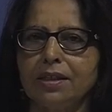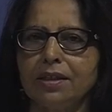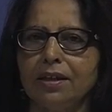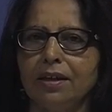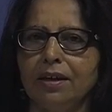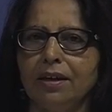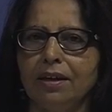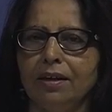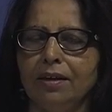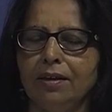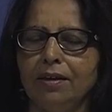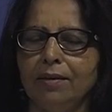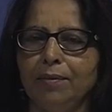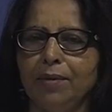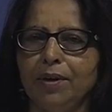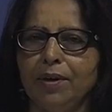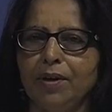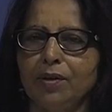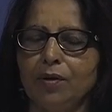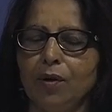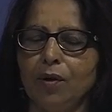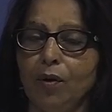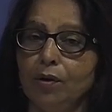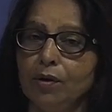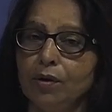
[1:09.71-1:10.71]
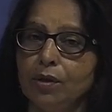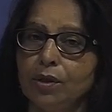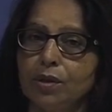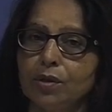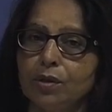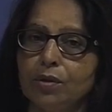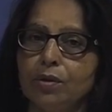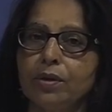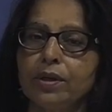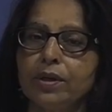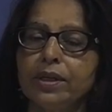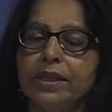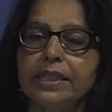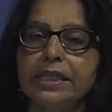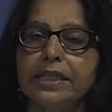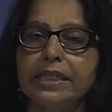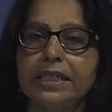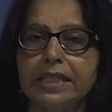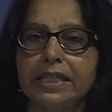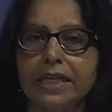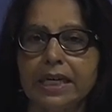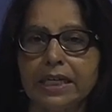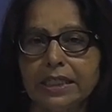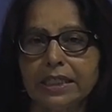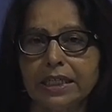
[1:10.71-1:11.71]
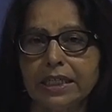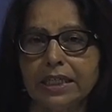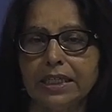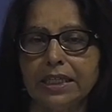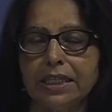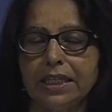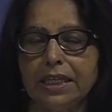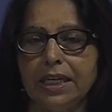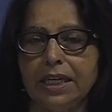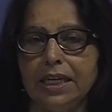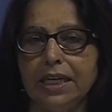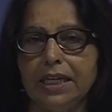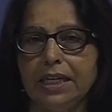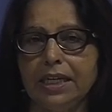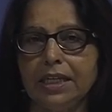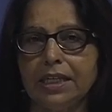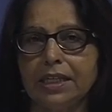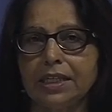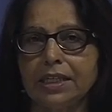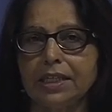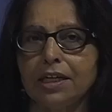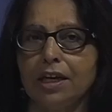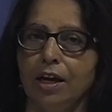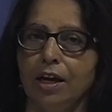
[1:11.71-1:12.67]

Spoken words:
but also constructed the East